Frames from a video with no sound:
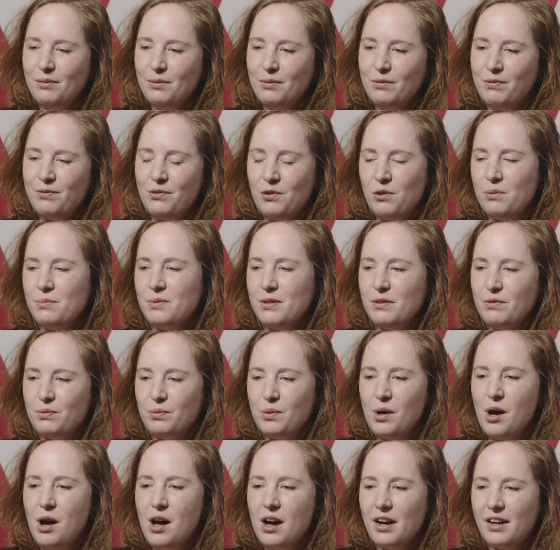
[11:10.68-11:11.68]
forms of
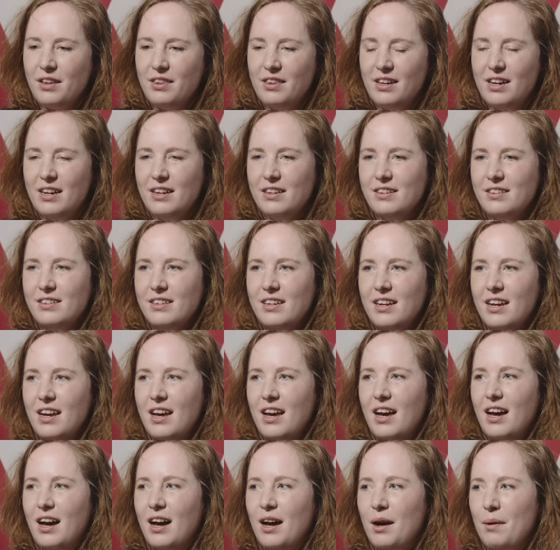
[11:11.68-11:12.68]
work that
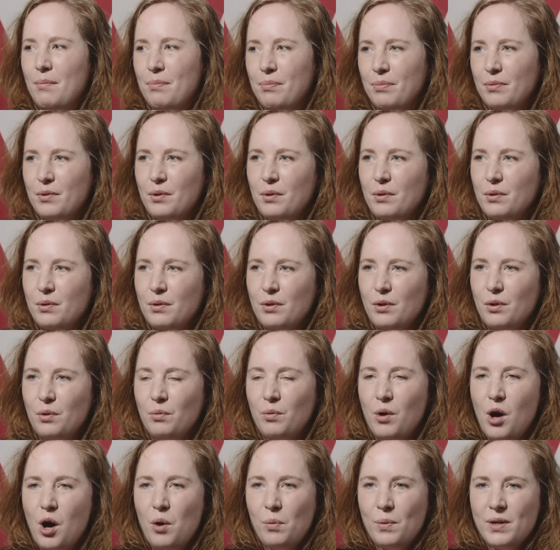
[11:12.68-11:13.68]
um,
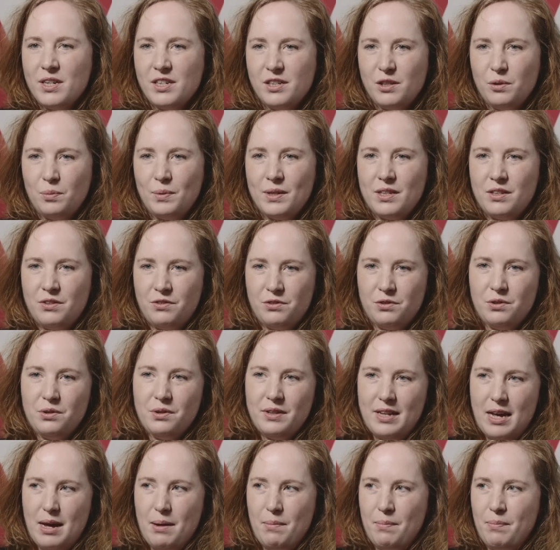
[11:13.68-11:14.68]
were one to withdraw
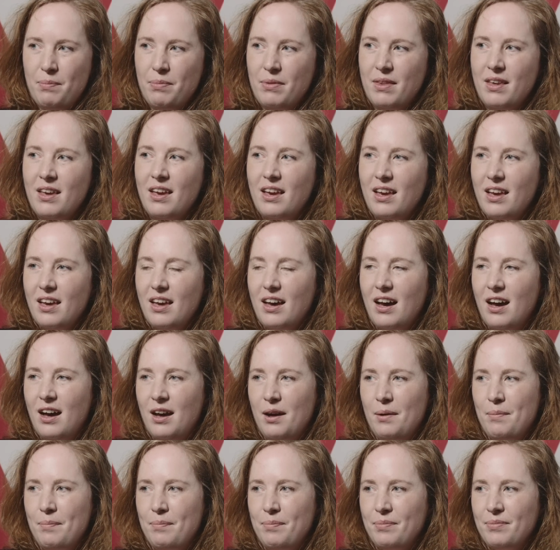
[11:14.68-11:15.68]
them,
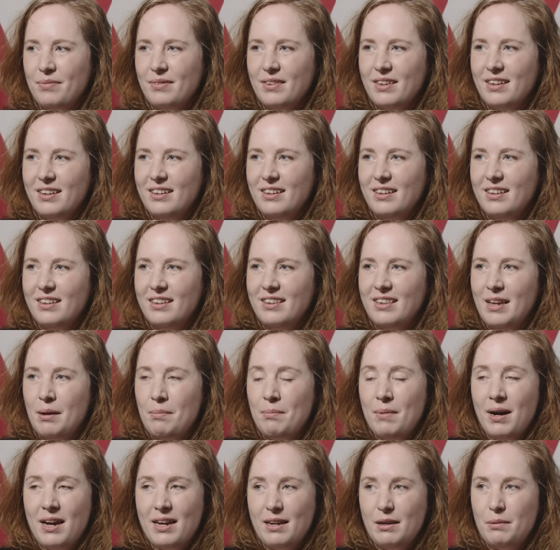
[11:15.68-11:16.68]
um, there
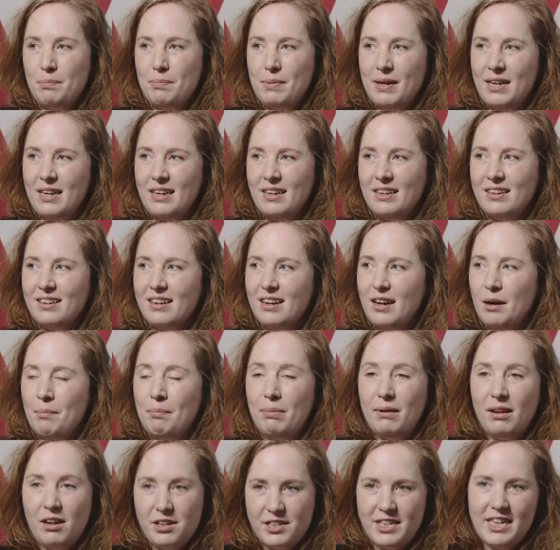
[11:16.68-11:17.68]
might be a
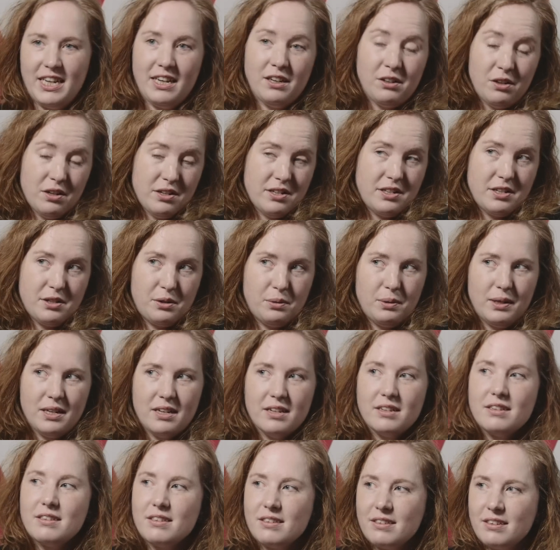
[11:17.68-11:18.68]
bloody
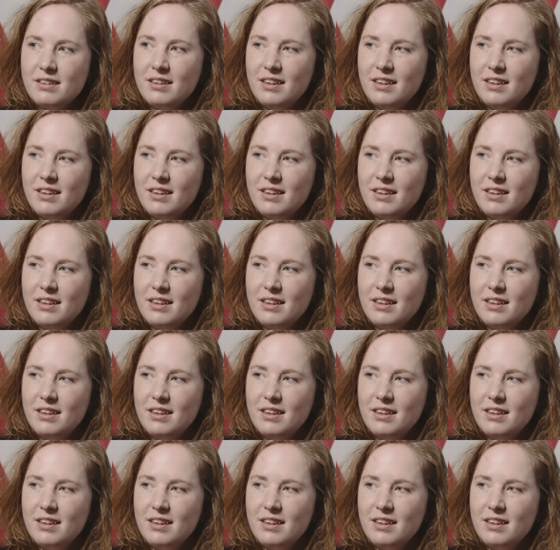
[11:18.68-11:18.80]
consequence.